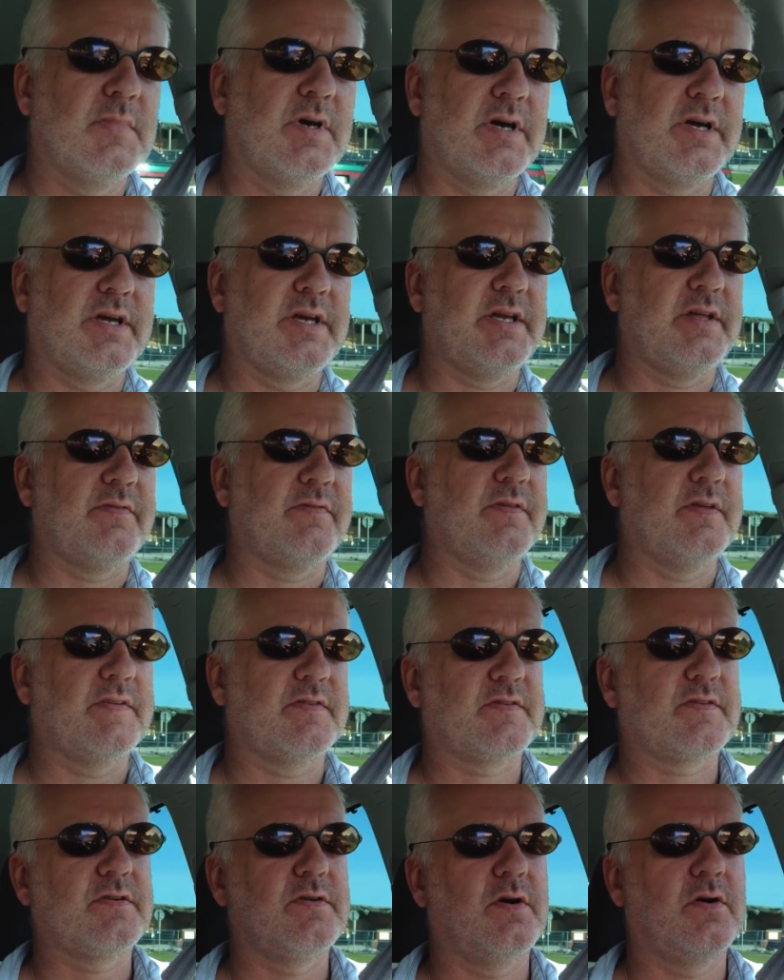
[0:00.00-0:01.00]
I hate
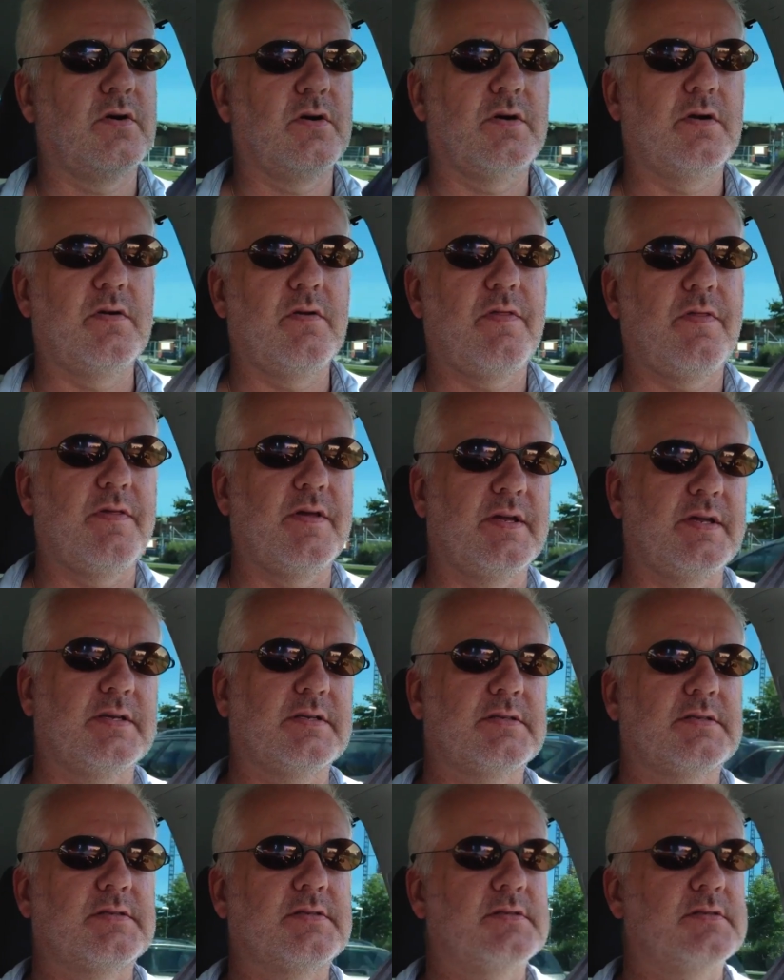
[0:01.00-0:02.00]
these car
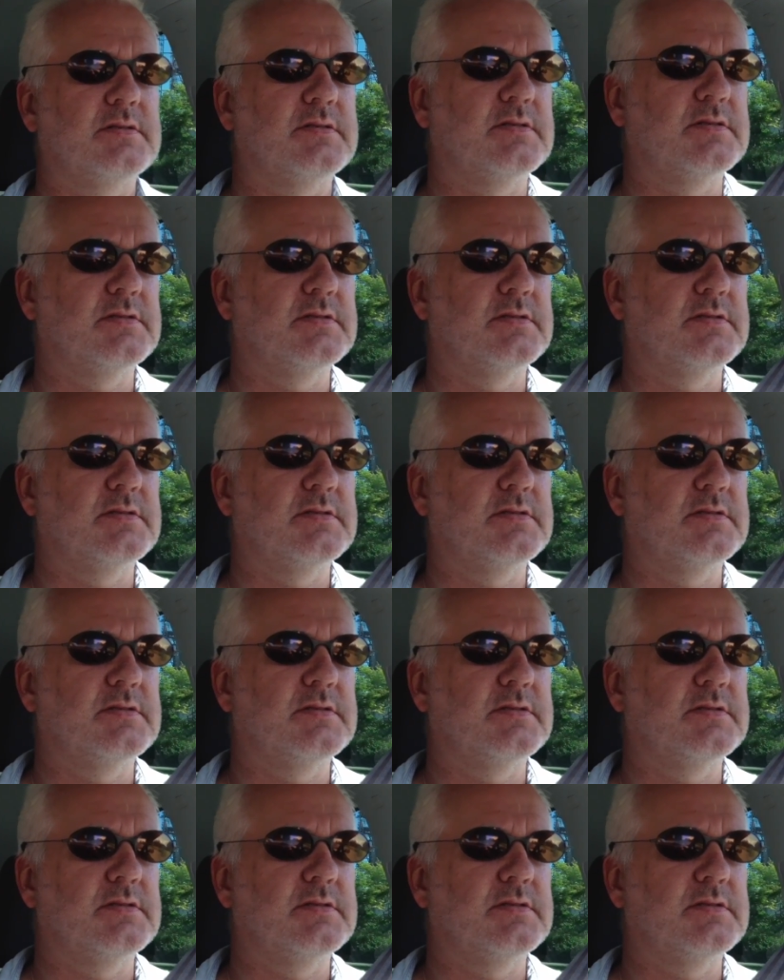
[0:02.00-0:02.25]
things.